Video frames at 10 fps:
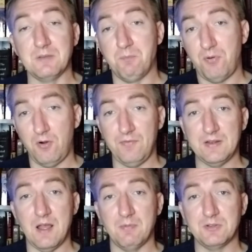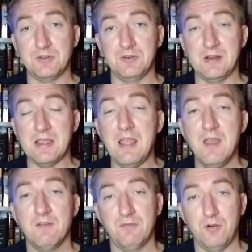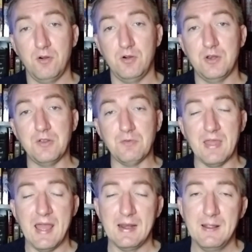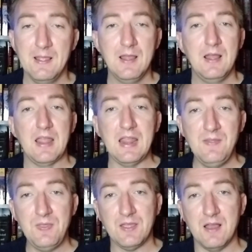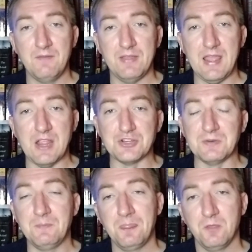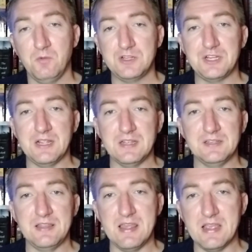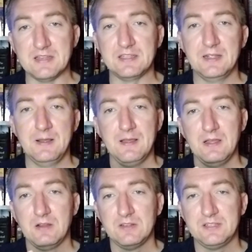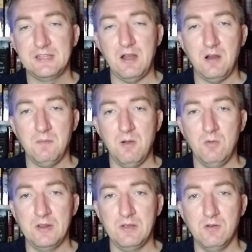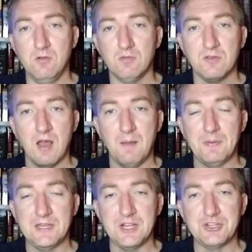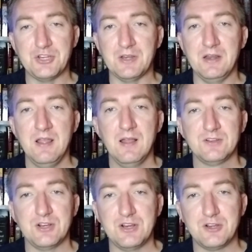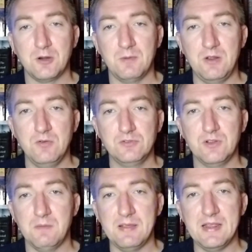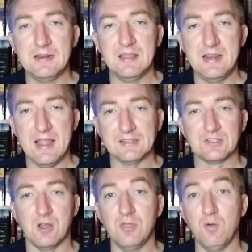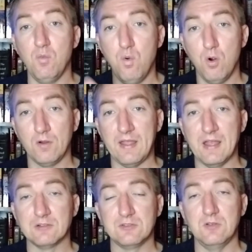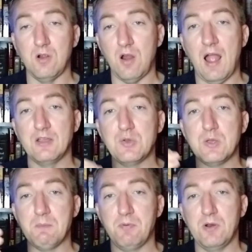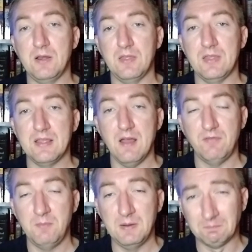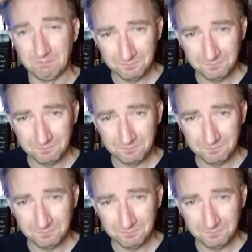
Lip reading: a perfect opportunity for her to do that. In the Convocation, which is this ceremonial competition to determine who's going to be the next on the War Council or how you get put into the government,